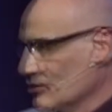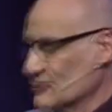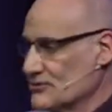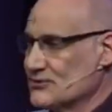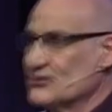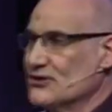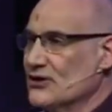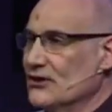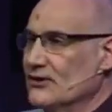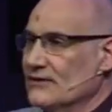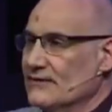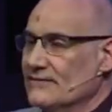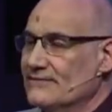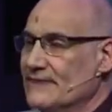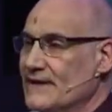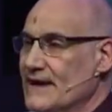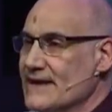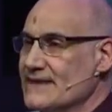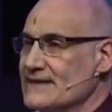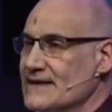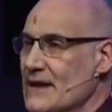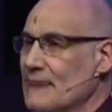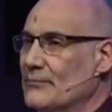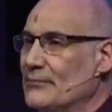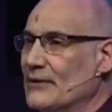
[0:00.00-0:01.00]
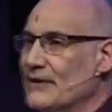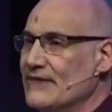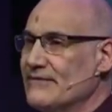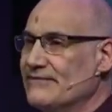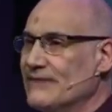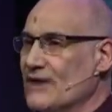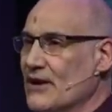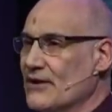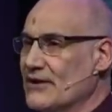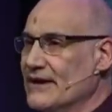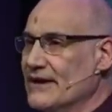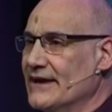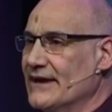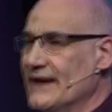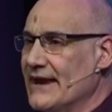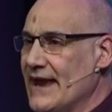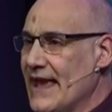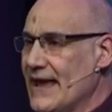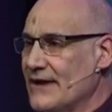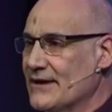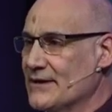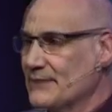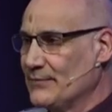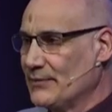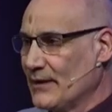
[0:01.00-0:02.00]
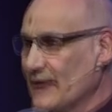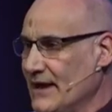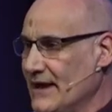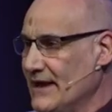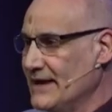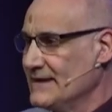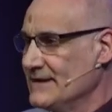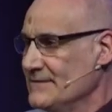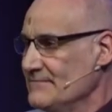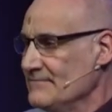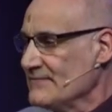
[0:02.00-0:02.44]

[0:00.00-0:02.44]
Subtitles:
So, for example, if you're in an aeroplane